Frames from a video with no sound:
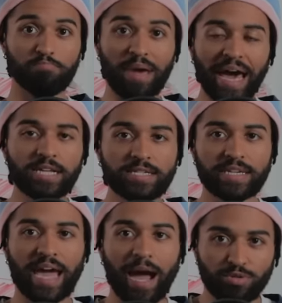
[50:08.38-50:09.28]
managed to
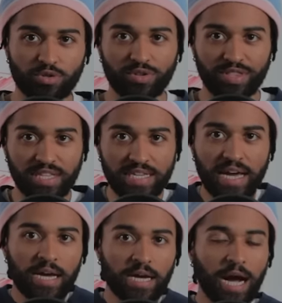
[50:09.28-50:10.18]
capture the
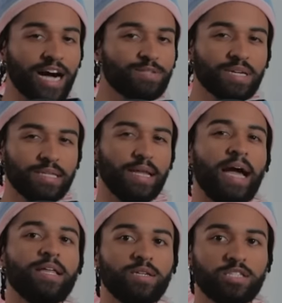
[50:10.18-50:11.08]
cosmic
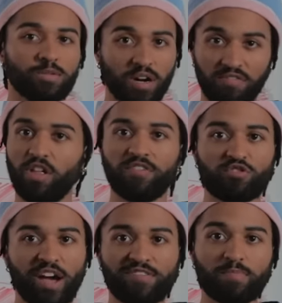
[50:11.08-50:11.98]
nihilism of
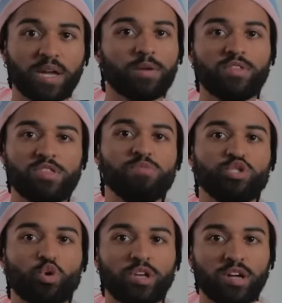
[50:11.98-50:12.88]
Lovecraft better than the
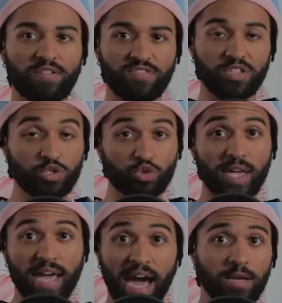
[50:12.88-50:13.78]
majority of these
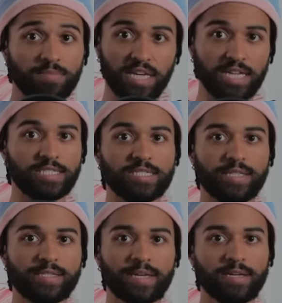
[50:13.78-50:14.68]
straight
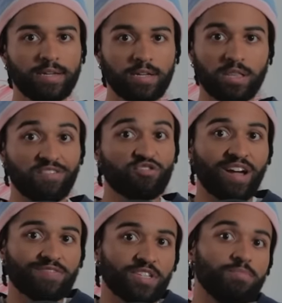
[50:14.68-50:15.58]
adaptations.
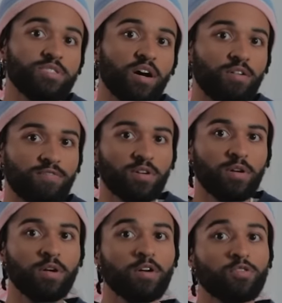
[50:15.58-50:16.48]
Lovecraft said himself,
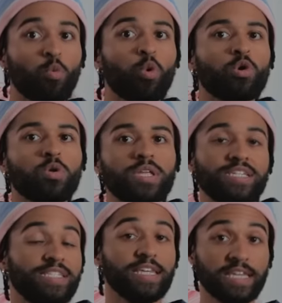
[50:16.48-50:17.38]
The world
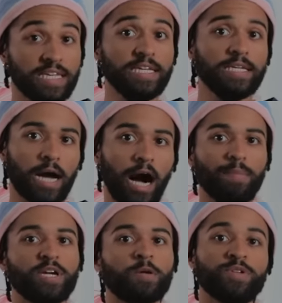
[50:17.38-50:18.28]
is indeed
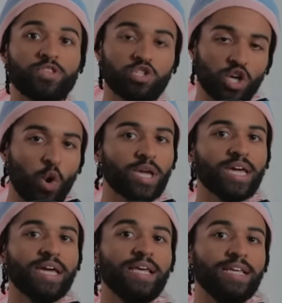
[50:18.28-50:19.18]
comic, but the joke
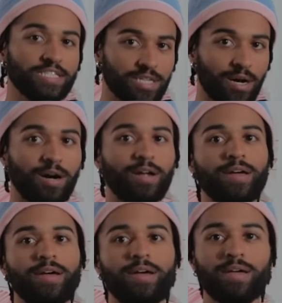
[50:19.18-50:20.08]
is
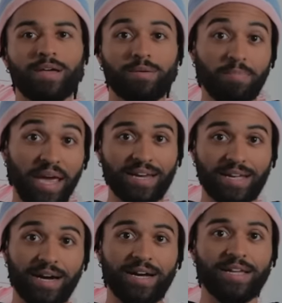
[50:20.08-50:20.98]
on
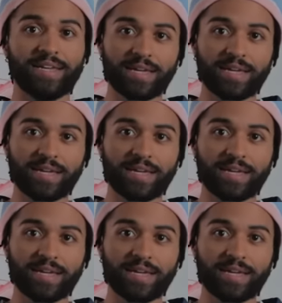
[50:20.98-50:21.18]
mankind.